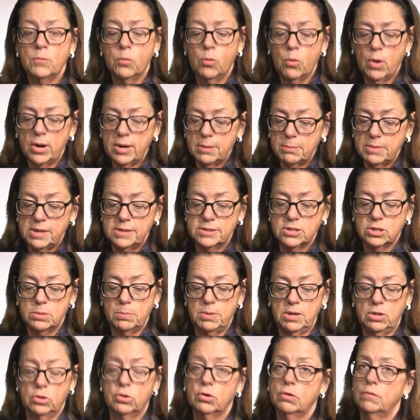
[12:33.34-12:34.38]
what it means to
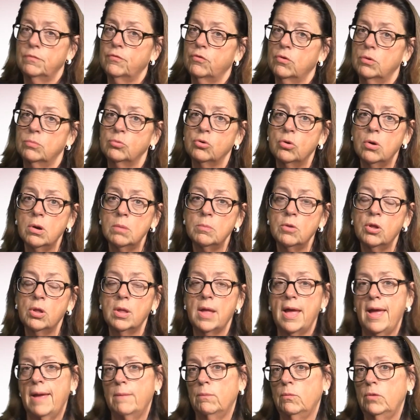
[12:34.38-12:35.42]
be third form
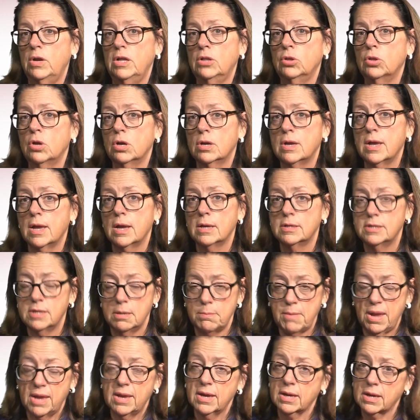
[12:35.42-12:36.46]
normal, and we look
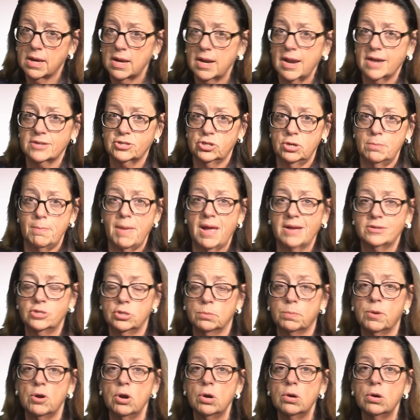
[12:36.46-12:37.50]
to make a connection back
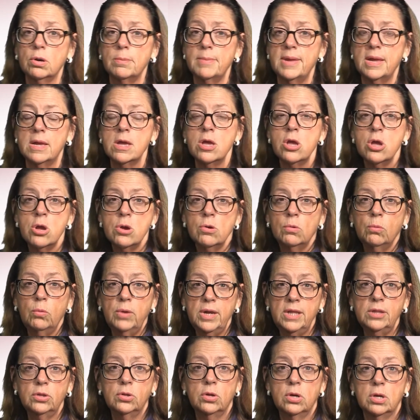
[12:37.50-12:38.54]
to programming.
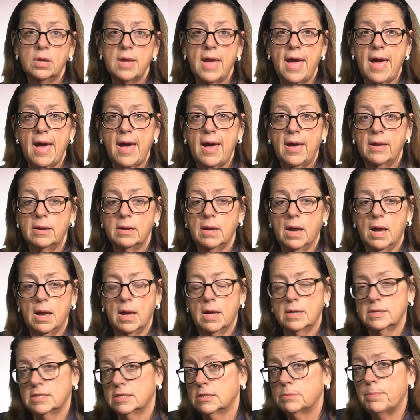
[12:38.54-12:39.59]
We look at
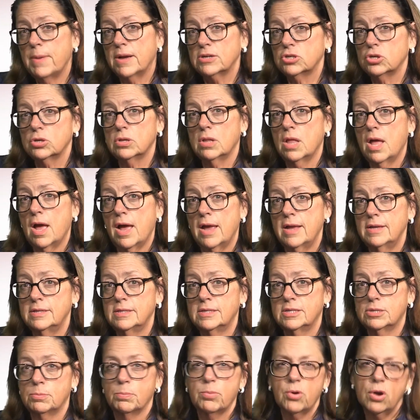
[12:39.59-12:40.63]
a
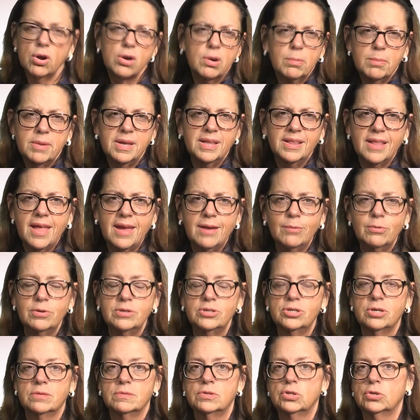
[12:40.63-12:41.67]
specialized programming
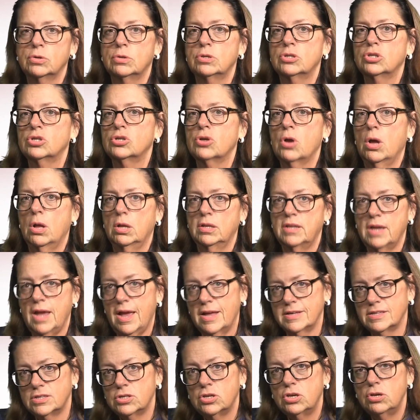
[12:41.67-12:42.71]
language of sorts called
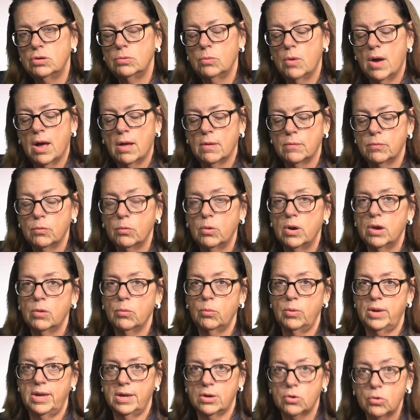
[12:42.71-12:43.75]
SQL, where
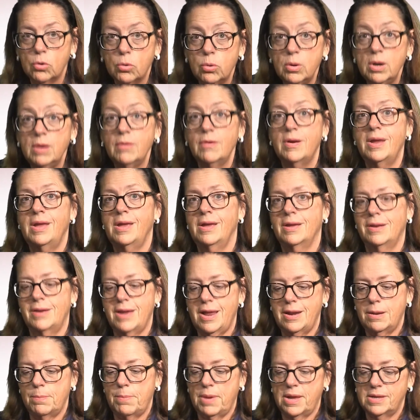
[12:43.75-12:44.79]
we query a
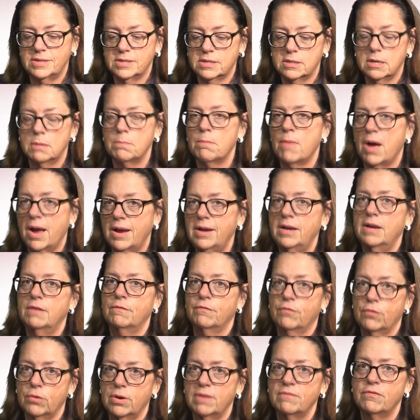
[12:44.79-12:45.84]
database to mine it
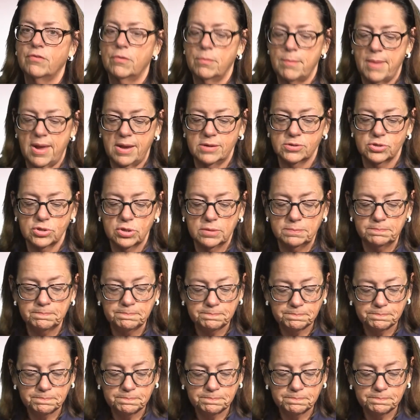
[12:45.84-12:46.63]
for information.